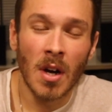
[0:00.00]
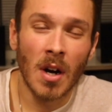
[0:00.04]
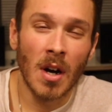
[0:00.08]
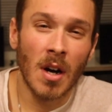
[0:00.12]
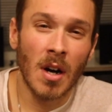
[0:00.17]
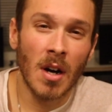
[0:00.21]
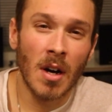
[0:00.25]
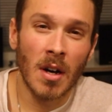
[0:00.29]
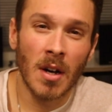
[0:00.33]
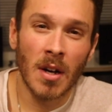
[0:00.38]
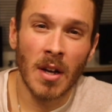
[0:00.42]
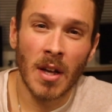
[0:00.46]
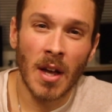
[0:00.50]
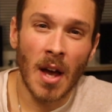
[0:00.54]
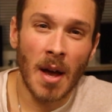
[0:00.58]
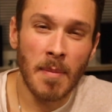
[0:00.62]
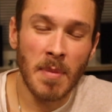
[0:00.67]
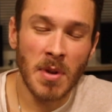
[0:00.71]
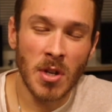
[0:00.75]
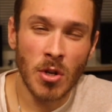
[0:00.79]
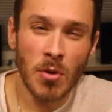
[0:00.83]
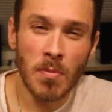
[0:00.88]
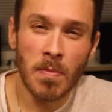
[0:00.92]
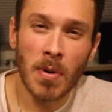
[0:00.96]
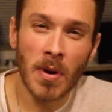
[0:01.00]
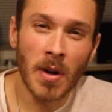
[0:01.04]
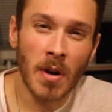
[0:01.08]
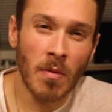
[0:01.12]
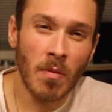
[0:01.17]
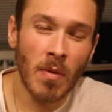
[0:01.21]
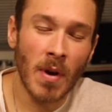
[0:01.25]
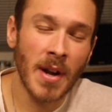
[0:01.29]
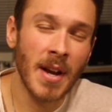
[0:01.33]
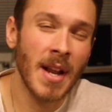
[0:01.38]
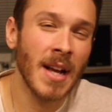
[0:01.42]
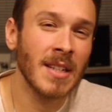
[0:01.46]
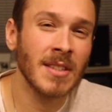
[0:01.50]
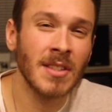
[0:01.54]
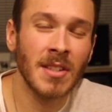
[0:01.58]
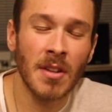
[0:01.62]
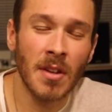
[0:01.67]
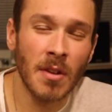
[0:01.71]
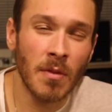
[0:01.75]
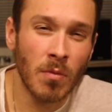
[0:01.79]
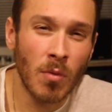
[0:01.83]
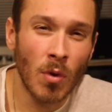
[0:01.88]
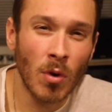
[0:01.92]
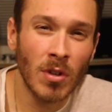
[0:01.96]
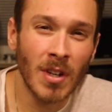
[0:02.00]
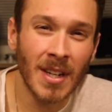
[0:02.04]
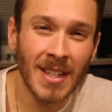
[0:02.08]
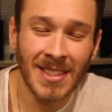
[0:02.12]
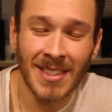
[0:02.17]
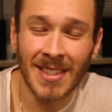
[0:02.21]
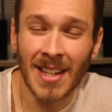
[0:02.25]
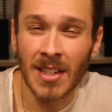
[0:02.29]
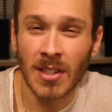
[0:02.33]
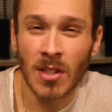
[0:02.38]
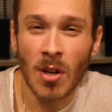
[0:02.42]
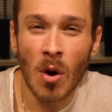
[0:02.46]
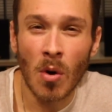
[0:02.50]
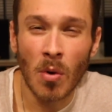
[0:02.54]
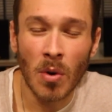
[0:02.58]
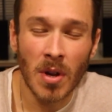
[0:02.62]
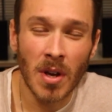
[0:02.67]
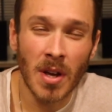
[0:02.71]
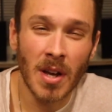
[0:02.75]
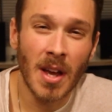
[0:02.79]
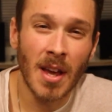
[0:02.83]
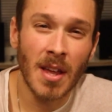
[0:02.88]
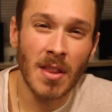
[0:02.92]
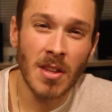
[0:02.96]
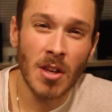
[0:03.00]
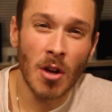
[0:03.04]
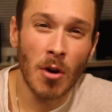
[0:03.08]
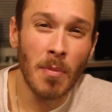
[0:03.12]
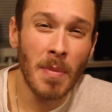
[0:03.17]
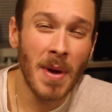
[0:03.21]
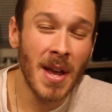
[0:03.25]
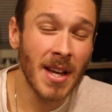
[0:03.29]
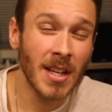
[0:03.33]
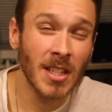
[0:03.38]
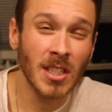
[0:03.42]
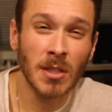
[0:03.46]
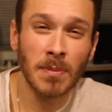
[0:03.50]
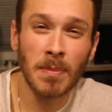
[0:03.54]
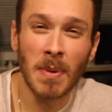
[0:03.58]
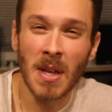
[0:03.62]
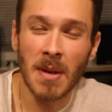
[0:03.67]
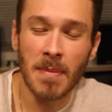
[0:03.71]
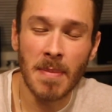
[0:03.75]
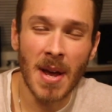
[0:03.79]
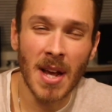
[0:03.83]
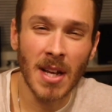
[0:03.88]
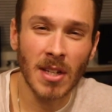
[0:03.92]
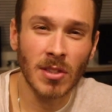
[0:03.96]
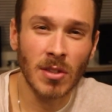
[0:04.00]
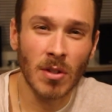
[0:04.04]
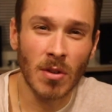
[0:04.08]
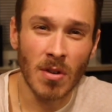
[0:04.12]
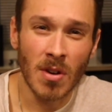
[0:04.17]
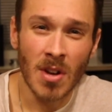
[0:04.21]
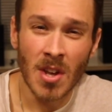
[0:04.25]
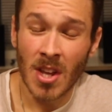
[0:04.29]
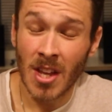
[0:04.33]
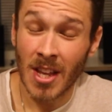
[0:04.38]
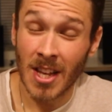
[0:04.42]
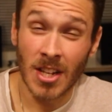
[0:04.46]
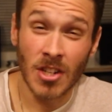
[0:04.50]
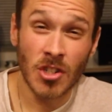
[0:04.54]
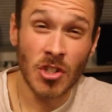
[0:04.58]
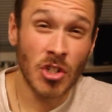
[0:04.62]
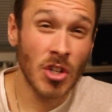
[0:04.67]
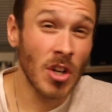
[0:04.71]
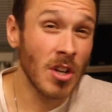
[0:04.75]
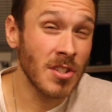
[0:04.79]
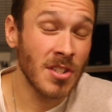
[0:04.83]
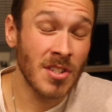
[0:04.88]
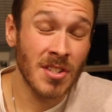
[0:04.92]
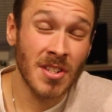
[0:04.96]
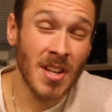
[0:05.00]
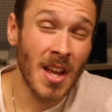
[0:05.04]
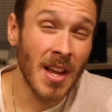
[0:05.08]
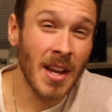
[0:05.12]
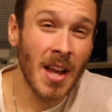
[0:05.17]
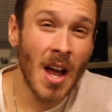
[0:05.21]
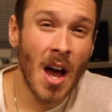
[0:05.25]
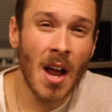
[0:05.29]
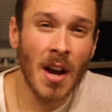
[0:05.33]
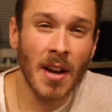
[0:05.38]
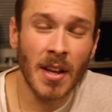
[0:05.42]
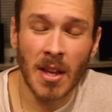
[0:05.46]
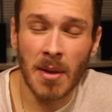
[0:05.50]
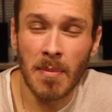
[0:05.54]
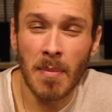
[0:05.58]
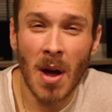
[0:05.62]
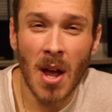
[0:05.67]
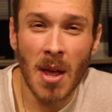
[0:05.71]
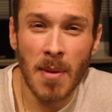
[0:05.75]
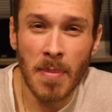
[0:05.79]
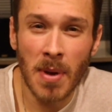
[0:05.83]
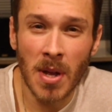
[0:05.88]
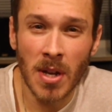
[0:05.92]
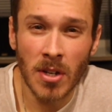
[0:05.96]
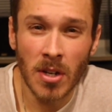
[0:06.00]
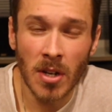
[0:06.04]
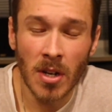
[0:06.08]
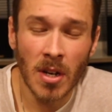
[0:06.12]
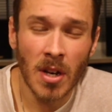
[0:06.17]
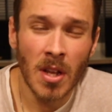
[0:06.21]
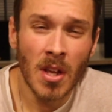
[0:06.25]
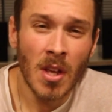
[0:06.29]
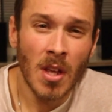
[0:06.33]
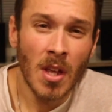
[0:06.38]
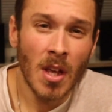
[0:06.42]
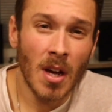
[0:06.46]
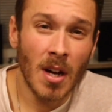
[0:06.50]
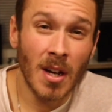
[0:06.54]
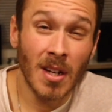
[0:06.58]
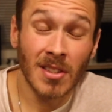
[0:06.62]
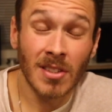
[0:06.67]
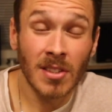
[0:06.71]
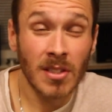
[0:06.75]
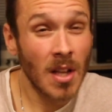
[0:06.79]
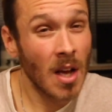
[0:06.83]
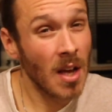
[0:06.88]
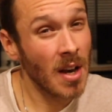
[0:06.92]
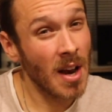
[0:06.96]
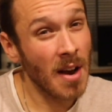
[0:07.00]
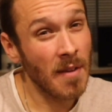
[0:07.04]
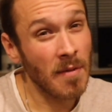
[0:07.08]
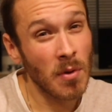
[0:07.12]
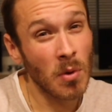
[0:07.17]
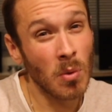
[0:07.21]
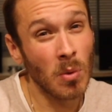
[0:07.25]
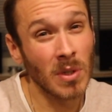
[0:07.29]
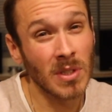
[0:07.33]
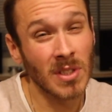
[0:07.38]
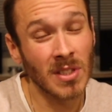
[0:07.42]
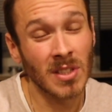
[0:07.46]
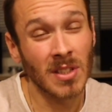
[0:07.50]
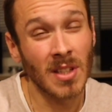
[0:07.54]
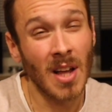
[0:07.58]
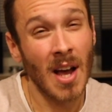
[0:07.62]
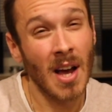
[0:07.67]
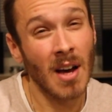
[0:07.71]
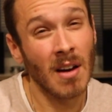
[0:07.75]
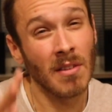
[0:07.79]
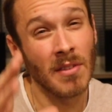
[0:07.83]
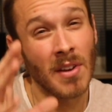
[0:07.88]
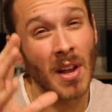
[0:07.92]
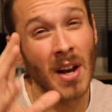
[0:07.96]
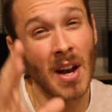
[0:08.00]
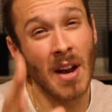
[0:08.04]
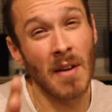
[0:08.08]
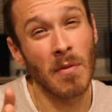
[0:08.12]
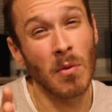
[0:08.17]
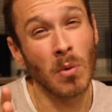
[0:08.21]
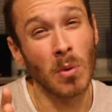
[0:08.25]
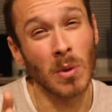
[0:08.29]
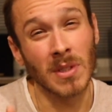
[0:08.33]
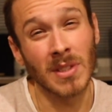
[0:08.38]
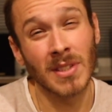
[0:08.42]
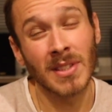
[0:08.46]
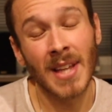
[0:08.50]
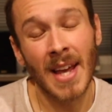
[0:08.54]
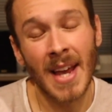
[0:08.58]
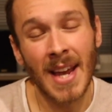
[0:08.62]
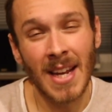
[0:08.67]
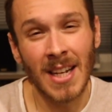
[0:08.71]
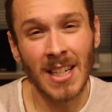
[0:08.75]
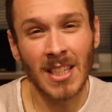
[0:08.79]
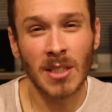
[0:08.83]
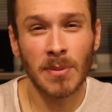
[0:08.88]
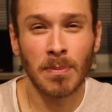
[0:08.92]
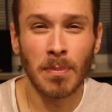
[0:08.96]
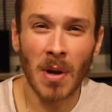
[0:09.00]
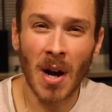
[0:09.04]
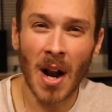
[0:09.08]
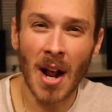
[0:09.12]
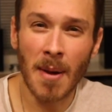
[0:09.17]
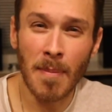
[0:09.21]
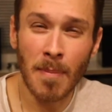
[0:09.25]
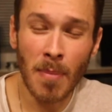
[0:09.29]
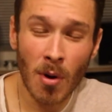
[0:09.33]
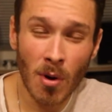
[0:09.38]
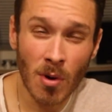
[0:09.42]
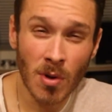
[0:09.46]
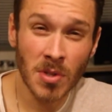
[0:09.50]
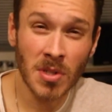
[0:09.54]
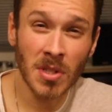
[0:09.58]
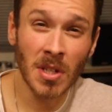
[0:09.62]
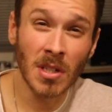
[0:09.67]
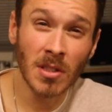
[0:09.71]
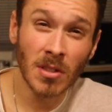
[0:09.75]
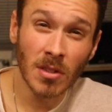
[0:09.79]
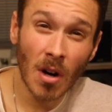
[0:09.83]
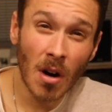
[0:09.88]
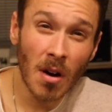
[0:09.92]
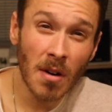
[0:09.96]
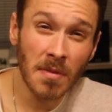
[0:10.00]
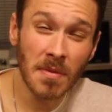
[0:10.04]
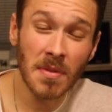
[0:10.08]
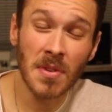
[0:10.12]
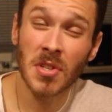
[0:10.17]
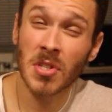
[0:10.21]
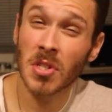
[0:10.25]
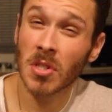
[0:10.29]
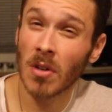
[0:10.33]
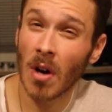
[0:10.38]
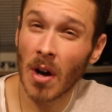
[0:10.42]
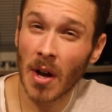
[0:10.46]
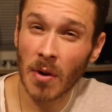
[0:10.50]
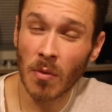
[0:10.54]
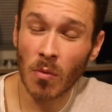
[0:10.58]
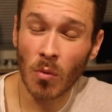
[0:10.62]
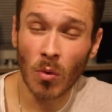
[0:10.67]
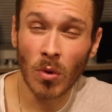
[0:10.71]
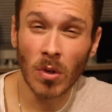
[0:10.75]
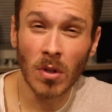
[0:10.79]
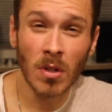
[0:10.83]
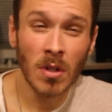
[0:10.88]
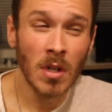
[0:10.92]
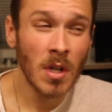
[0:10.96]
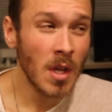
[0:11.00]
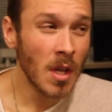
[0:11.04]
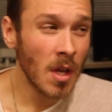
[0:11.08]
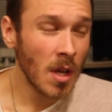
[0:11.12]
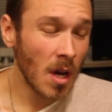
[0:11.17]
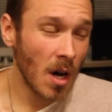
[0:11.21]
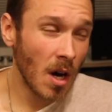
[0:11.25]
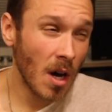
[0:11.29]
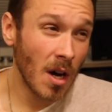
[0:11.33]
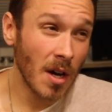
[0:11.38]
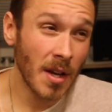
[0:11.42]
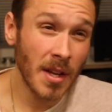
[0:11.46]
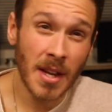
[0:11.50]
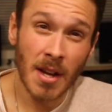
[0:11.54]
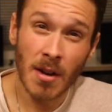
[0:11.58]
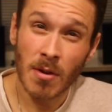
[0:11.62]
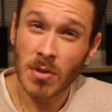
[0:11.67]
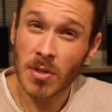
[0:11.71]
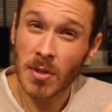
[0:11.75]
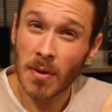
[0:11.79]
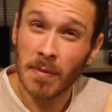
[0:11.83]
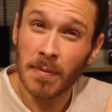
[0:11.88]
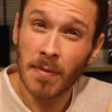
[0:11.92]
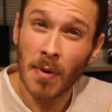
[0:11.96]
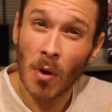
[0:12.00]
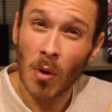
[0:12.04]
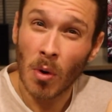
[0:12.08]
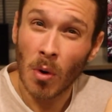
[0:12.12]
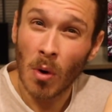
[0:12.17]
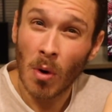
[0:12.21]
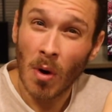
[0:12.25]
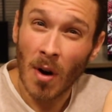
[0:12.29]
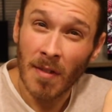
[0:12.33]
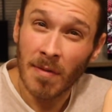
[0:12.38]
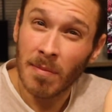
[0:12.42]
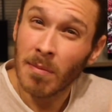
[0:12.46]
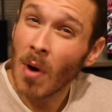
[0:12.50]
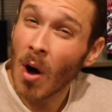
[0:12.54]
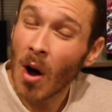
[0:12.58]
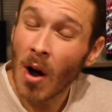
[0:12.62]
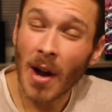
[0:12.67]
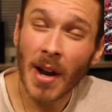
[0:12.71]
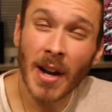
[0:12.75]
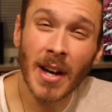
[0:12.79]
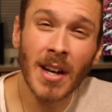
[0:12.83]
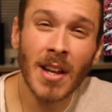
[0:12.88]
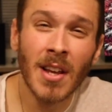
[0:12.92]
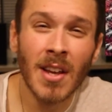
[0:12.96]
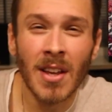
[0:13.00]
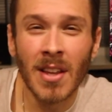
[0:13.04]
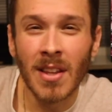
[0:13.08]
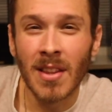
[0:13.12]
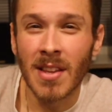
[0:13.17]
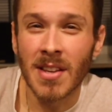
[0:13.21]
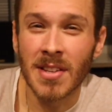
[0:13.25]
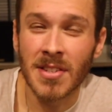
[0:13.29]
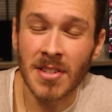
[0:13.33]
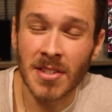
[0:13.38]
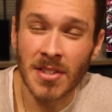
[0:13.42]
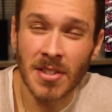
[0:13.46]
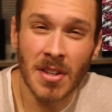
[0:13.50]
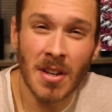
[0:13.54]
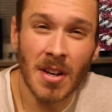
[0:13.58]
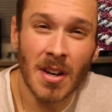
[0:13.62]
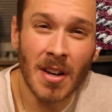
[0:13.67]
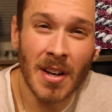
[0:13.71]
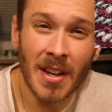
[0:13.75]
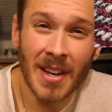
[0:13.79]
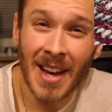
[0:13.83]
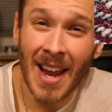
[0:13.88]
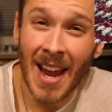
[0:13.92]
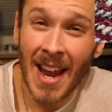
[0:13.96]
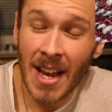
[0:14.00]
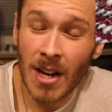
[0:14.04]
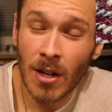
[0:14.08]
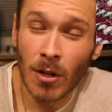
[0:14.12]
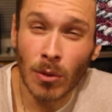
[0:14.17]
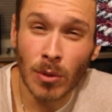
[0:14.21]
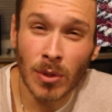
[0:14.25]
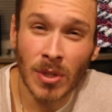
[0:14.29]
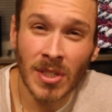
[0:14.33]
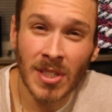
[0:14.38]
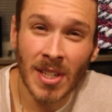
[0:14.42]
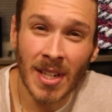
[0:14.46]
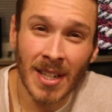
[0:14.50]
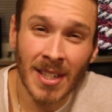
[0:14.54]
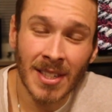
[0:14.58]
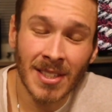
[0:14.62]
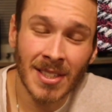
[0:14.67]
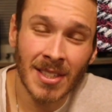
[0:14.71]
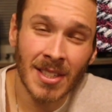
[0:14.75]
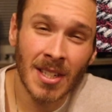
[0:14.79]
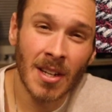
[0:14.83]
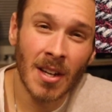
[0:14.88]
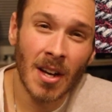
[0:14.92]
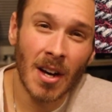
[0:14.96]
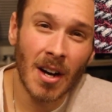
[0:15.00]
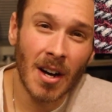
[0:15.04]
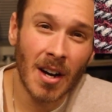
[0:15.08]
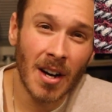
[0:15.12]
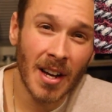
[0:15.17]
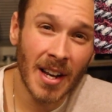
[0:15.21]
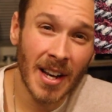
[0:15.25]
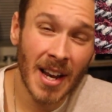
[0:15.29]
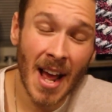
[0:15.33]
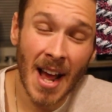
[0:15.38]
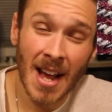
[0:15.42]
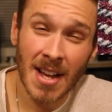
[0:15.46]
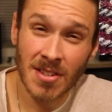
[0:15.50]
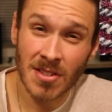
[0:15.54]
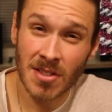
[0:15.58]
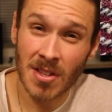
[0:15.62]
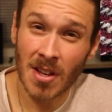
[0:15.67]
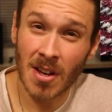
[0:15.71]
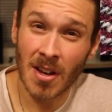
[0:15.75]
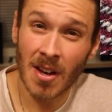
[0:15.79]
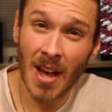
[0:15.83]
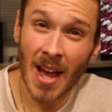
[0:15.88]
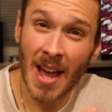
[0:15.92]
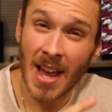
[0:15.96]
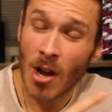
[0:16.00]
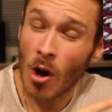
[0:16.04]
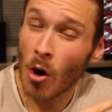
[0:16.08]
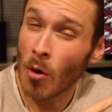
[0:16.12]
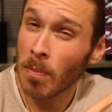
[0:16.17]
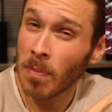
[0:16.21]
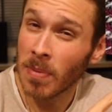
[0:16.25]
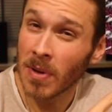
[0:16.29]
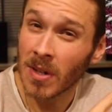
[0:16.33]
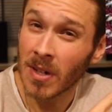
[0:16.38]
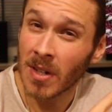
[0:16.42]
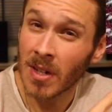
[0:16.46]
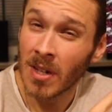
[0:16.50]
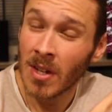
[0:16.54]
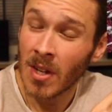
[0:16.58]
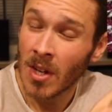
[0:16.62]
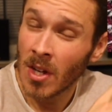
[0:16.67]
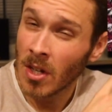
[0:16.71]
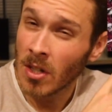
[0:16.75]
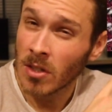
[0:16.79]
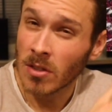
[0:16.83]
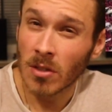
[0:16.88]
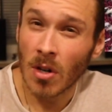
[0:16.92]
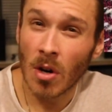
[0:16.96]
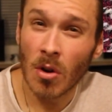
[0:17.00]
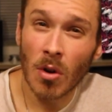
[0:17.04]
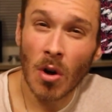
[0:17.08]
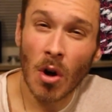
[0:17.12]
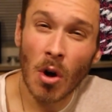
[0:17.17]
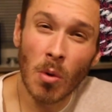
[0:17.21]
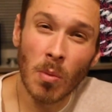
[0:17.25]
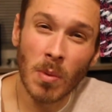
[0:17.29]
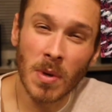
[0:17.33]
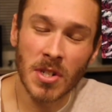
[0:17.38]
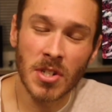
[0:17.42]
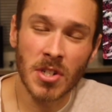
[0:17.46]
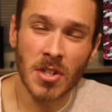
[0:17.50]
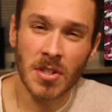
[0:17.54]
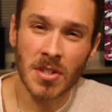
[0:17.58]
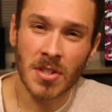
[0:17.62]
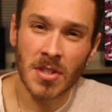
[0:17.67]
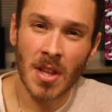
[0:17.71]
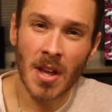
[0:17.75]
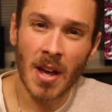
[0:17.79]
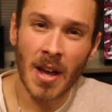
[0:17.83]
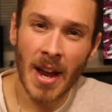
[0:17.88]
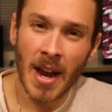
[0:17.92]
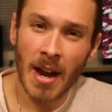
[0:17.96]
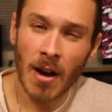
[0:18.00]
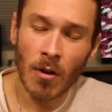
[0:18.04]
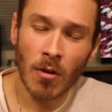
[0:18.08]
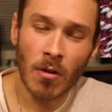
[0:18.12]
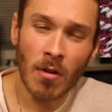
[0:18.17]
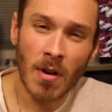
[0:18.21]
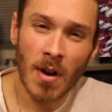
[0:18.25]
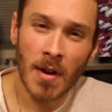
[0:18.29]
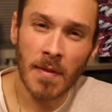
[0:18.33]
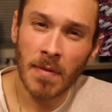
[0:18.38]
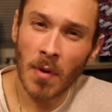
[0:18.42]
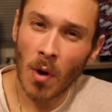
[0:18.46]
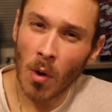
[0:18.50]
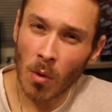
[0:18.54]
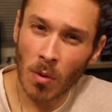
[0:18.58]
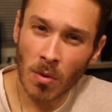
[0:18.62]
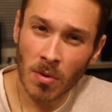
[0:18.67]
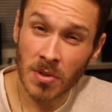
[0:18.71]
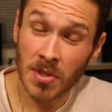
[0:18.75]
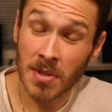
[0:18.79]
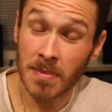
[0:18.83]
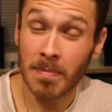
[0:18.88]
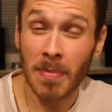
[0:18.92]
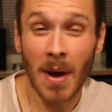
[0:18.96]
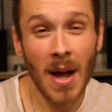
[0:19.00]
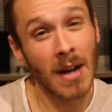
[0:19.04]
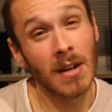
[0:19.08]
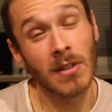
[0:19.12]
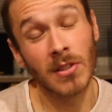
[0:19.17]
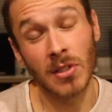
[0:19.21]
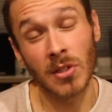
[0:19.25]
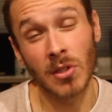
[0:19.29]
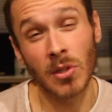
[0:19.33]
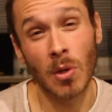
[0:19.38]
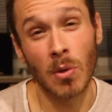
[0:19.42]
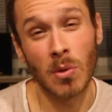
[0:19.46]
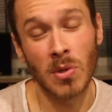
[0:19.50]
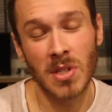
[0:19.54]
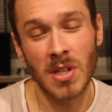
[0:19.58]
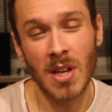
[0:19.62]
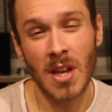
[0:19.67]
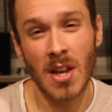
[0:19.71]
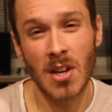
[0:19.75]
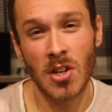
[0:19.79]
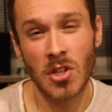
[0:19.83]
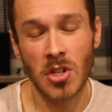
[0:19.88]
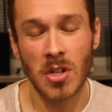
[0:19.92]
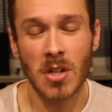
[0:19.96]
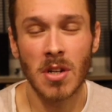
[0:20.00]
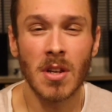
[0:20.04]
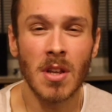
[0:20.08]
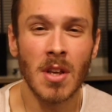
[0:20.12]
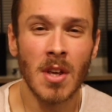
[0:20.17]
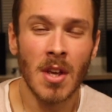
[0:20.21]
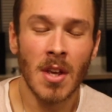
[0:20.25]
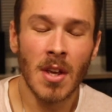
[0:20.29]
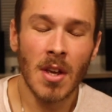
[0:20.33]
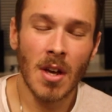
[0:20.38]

Uh, I mean, you put it right next to the Rolex Daytona and the Omega Speedmaster. It's just as iconic, in my opinion. Uh, it's not everyone's style, not everyone's taste, but I personally love the slide rule. Uh, here's a photo of mine. This is uh, an 806. Uh, it has the AOPA logo, which is the Aircraft Owners and Pilots Association.